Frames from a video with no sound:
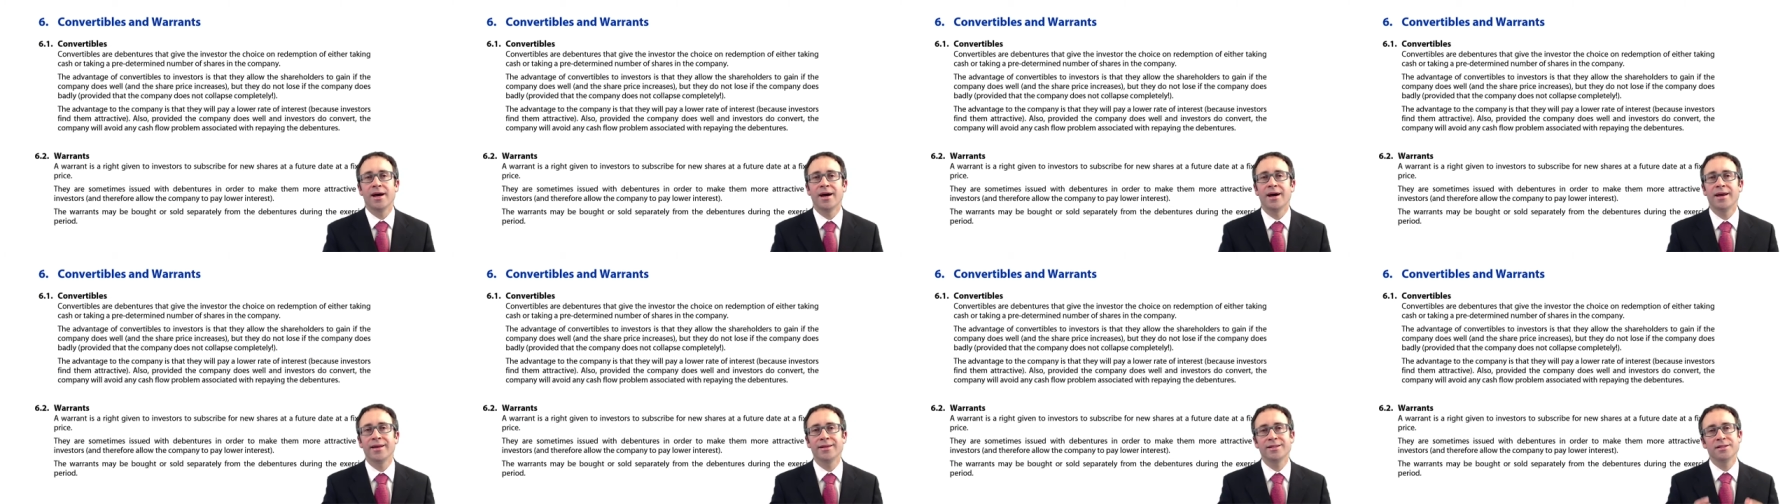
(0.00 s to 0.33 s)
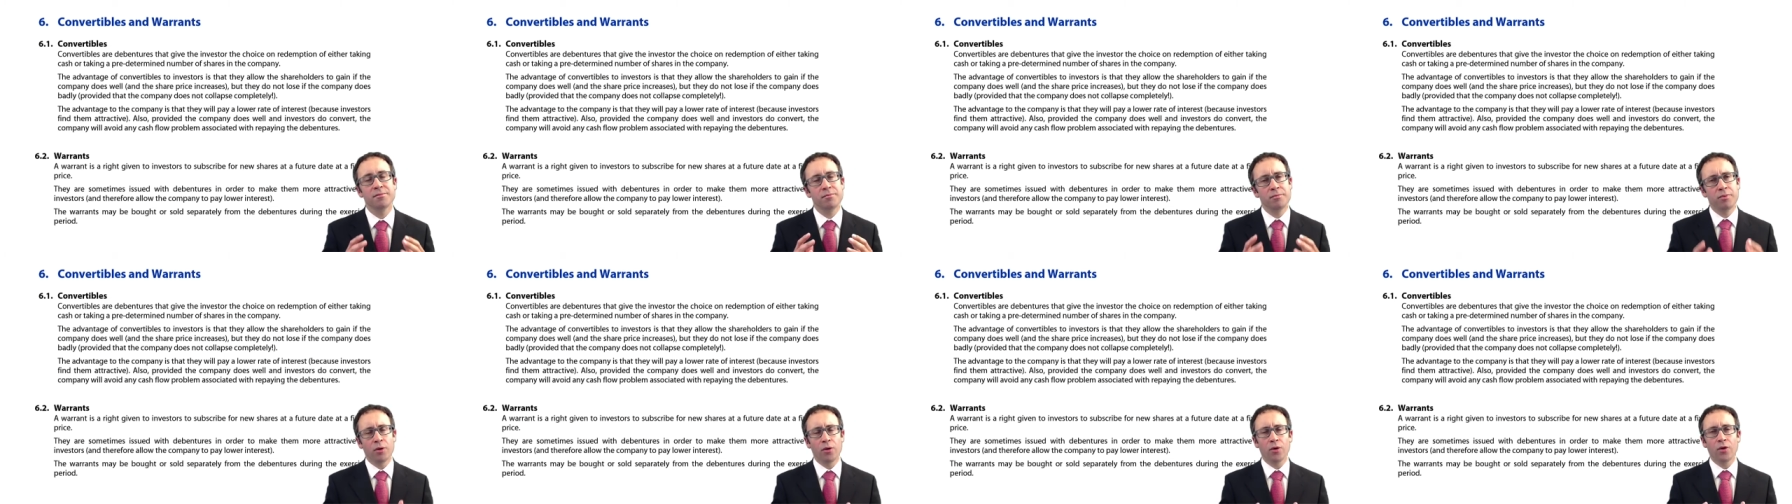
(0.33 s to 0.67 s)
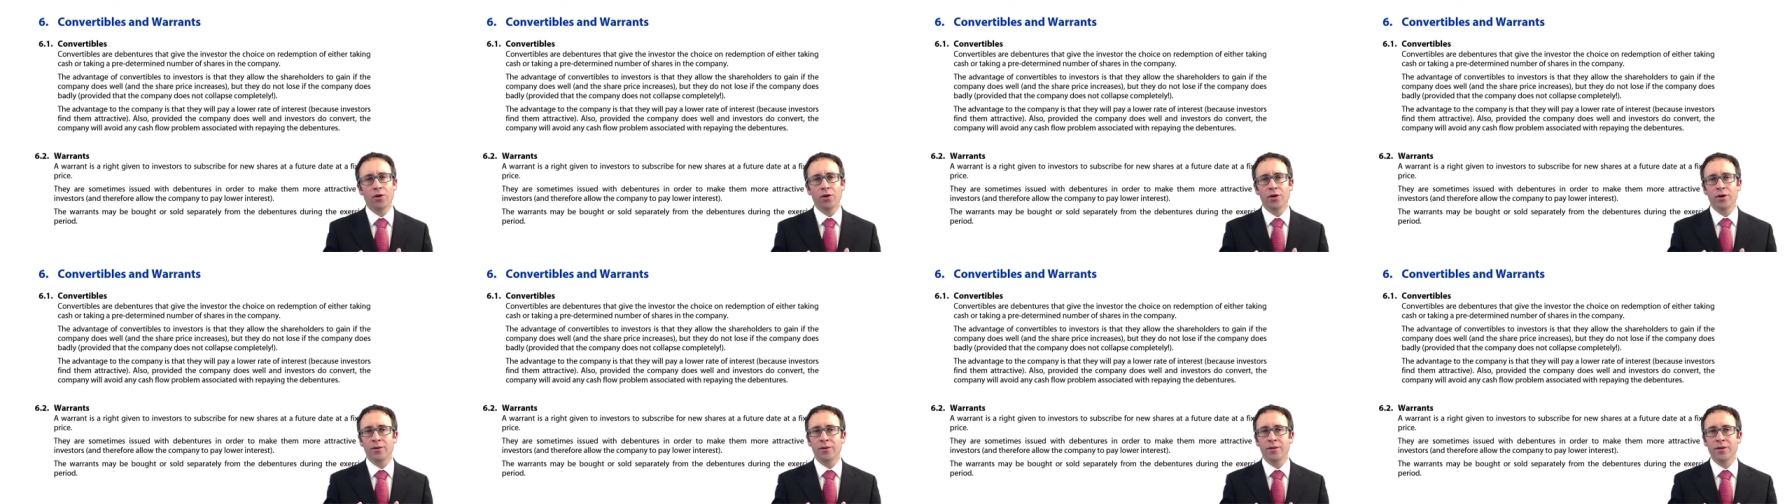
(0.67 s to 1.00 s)
and it's
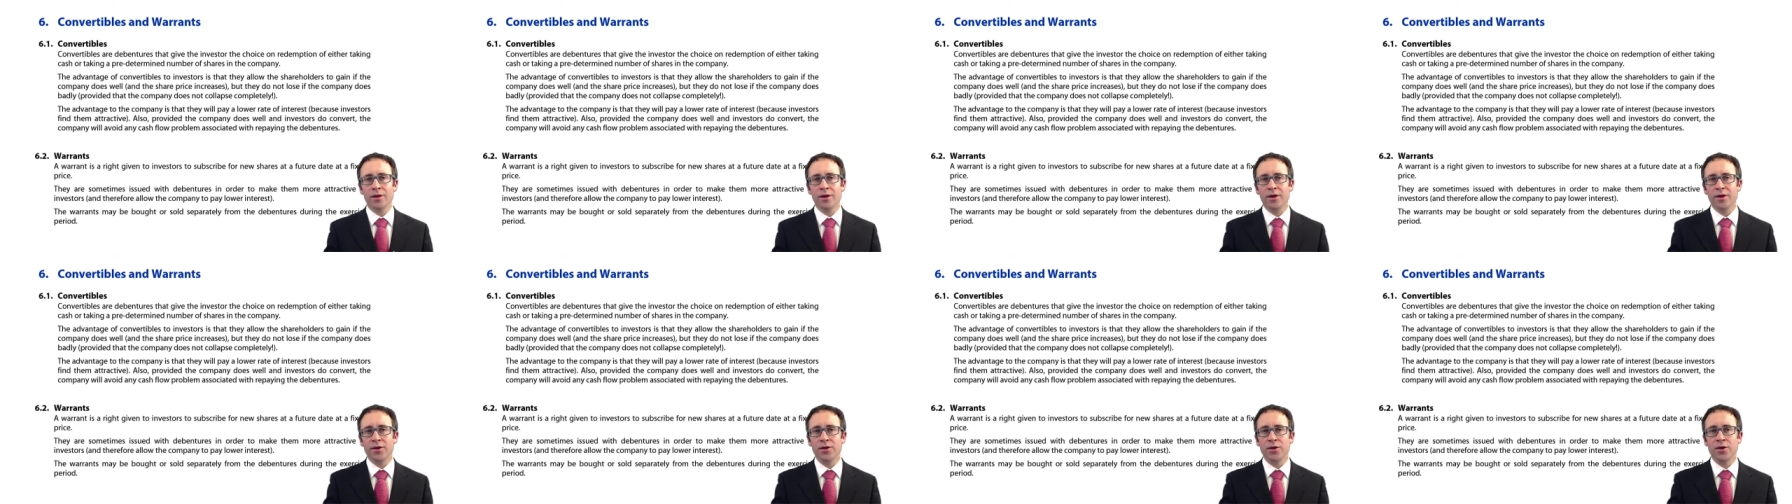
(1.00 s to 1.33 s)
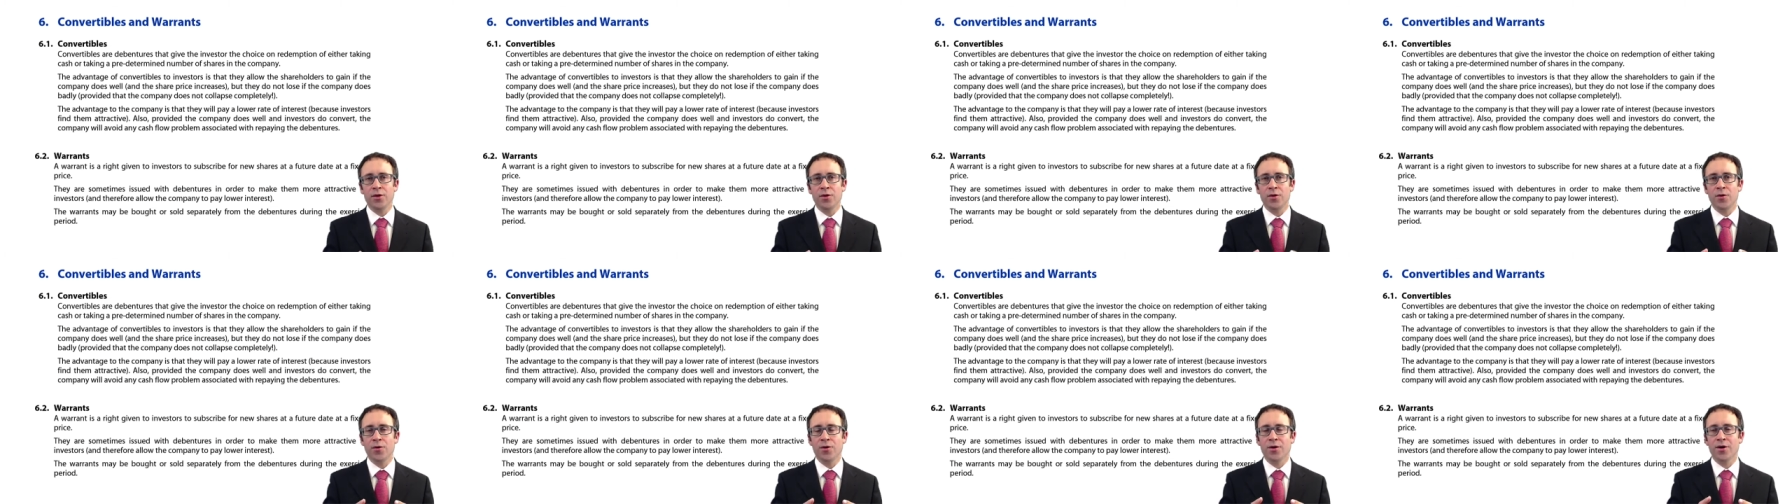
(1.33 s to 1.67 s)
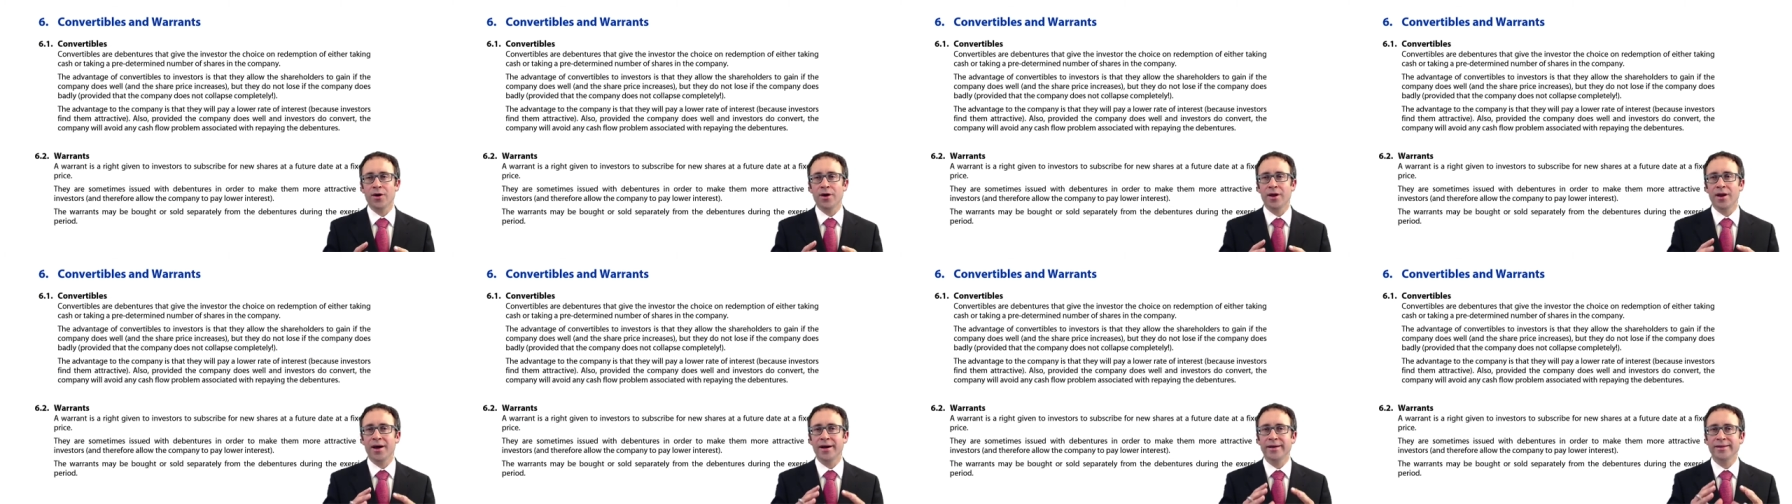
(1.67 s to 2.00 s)
important that you can